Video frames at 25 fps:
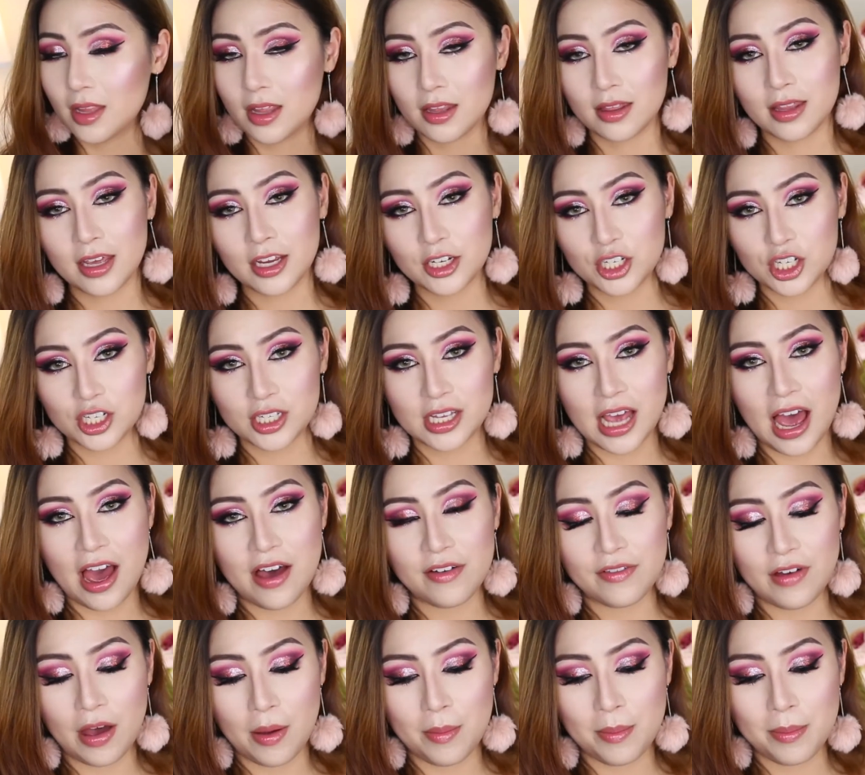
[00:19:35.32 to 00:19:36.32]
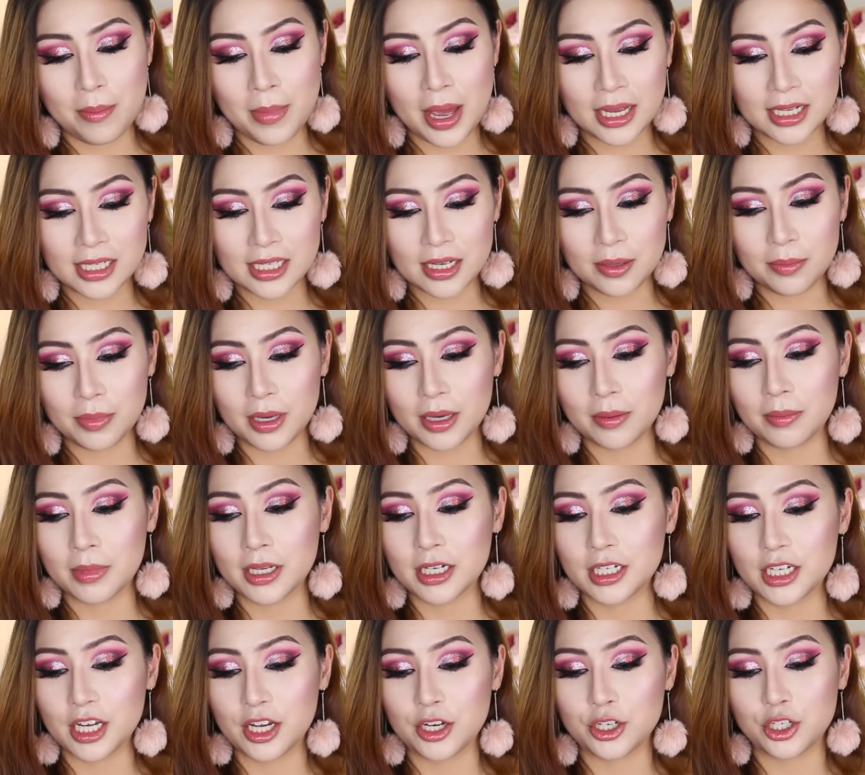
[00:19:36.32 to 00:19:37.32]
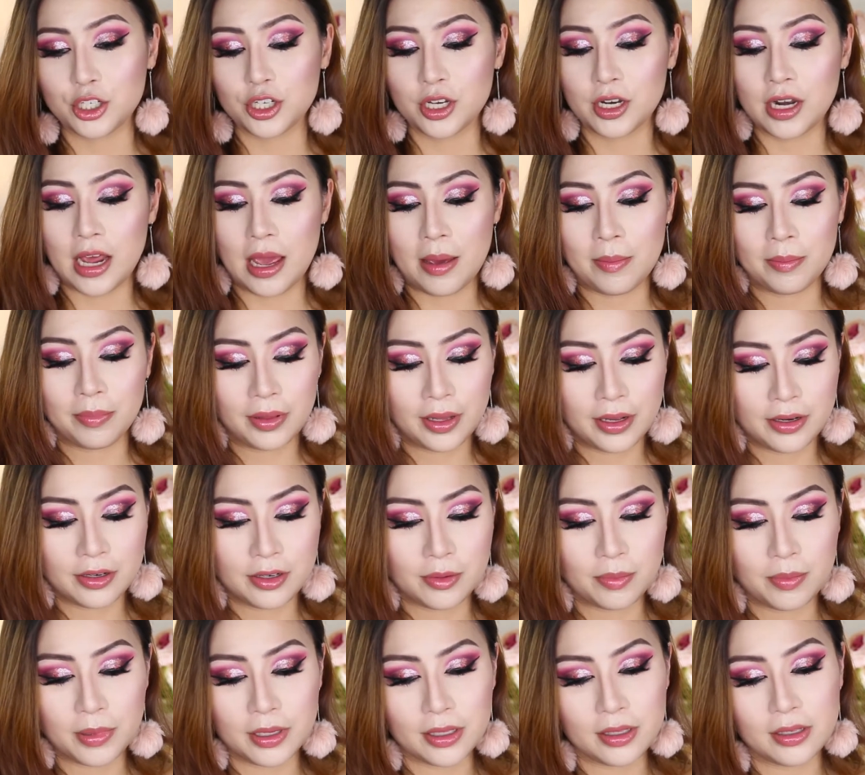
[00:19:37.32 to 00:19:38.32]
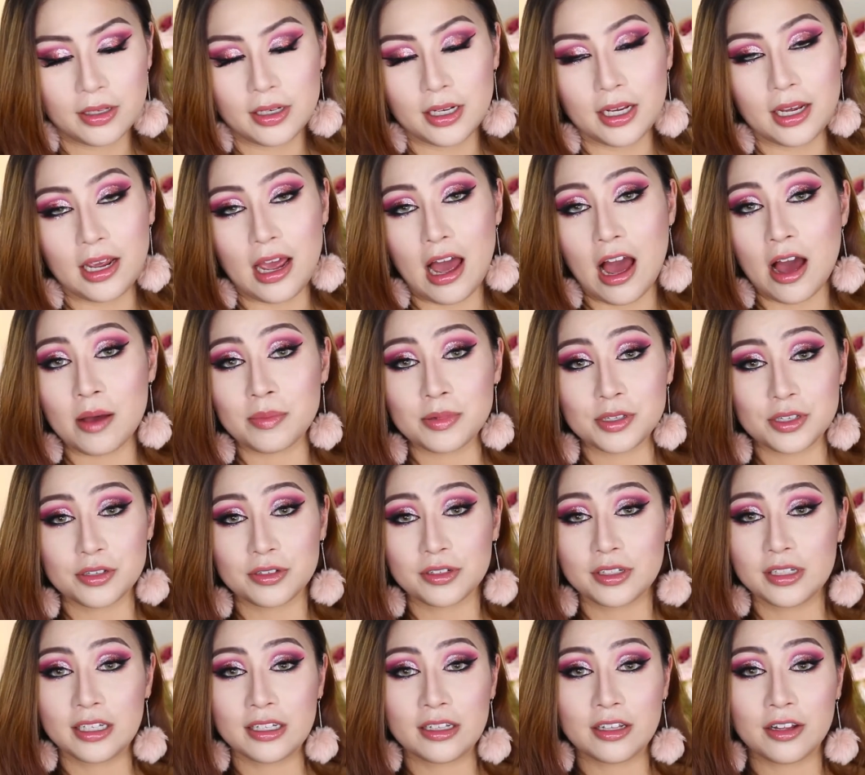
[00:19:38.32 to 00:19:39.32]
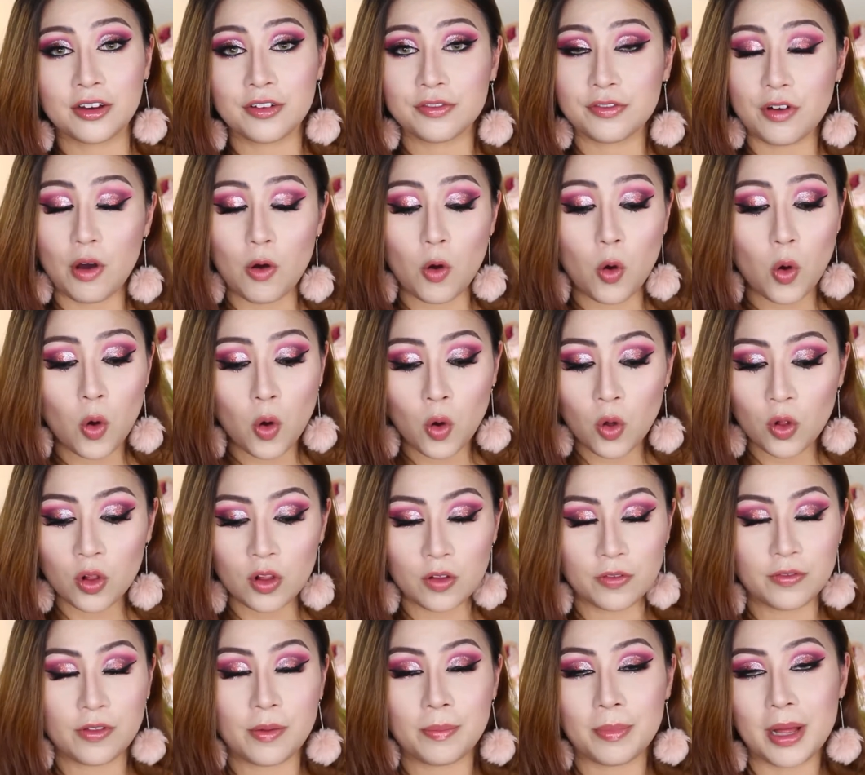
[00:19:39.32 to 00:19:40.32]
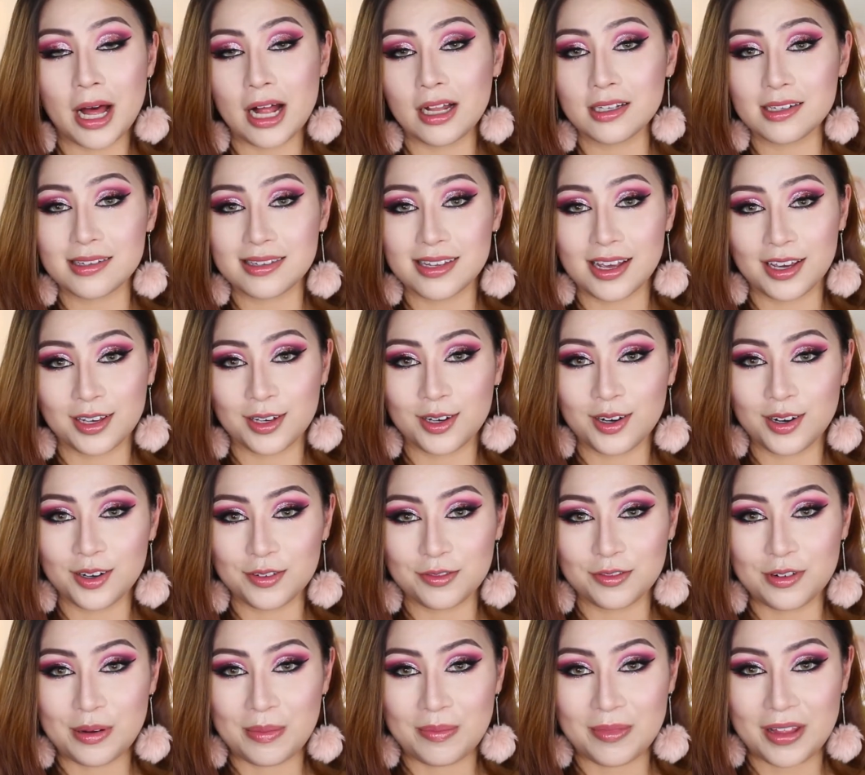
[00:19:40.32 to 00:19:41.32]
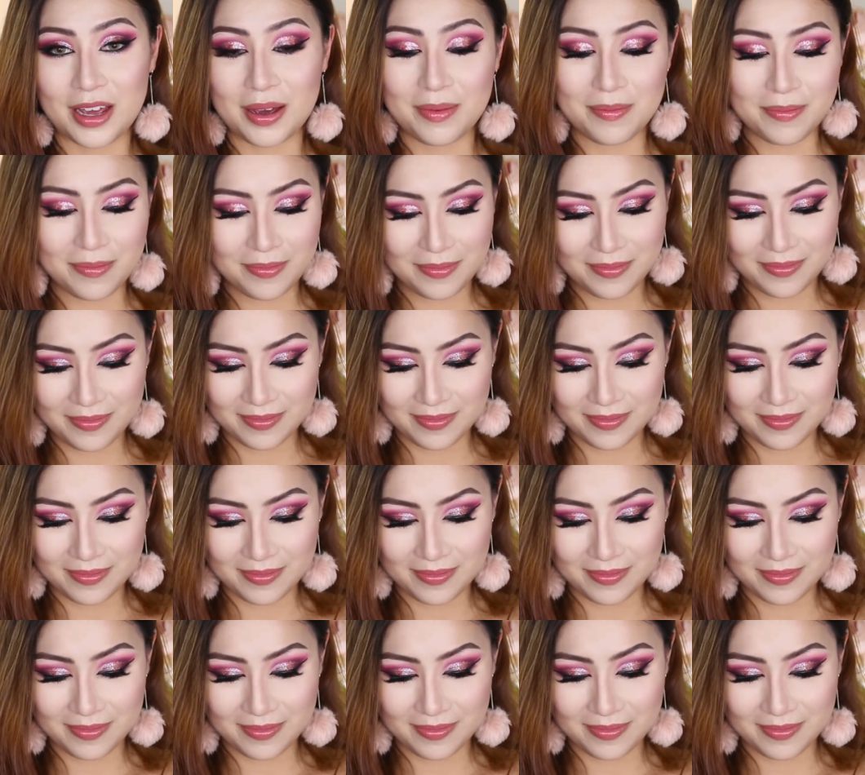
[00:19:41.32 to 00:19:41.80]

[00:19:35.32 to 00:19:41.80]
They just have amazing pigmentation and blendability. Absolutely love all of the palettes I got from them.